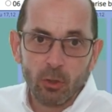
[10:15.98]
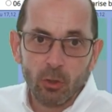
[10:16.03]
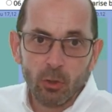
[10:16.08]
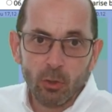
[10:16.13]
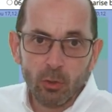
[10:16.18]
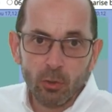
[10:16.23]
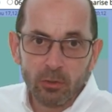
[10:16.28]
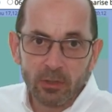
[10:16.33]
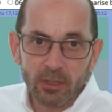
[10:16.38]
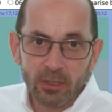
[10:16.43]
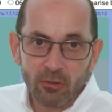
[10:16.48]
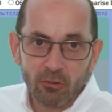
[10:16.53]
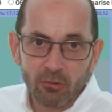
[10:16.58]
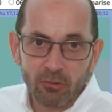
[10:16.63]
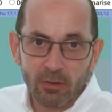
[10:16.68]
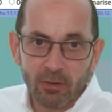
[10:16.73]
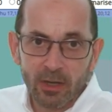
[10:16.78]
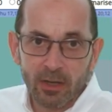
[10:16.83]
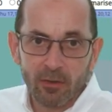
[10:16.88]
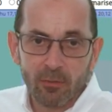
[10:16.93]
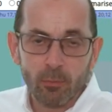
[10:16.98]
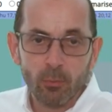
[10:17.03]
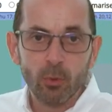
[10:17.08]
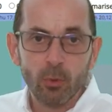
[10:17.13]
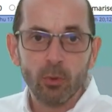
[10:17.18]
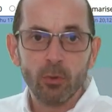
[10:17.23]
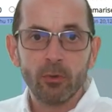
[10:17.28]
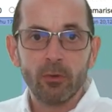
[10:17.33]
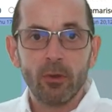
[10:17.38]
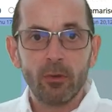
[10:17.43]
cooling trend
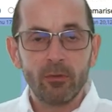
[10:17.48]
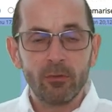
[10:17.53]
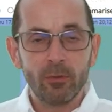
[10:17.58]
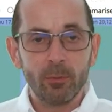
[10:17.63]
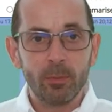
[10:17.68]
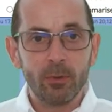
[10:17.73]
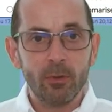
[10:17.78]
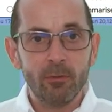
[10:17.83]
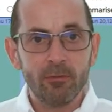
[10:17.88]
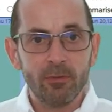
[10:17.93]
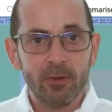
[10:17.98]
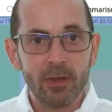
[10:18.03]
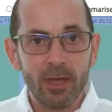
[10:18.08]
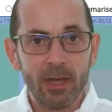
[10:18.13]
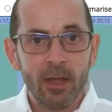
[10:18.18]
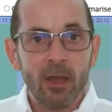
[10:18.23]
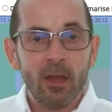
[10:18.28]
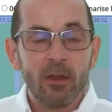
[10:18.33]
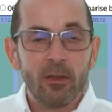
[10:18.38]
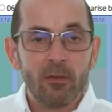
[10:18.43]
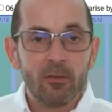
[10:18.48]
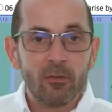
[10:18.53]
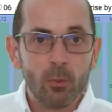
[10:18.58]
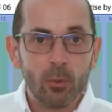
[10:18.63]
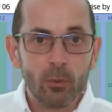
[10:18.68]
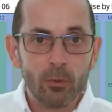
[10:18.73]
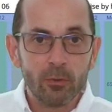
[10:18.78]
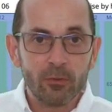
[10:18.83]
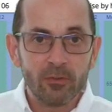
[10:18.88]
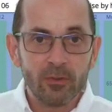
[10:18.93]
more notable there
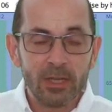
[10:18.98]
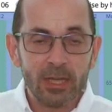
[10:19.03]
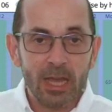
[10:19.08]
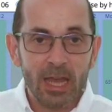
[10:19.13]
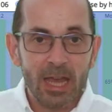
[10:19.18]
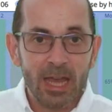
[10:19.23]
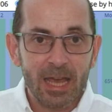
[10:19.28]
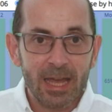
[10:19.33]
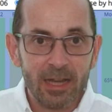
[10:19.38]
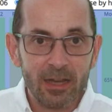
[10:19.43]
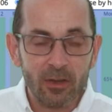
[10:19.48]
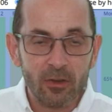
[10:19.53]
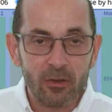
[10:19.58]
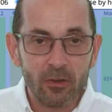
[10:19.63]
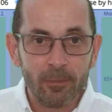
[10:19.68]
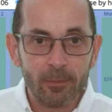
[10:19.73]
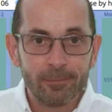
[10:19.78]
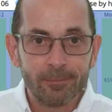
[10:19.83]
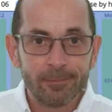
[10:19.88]
towards the end.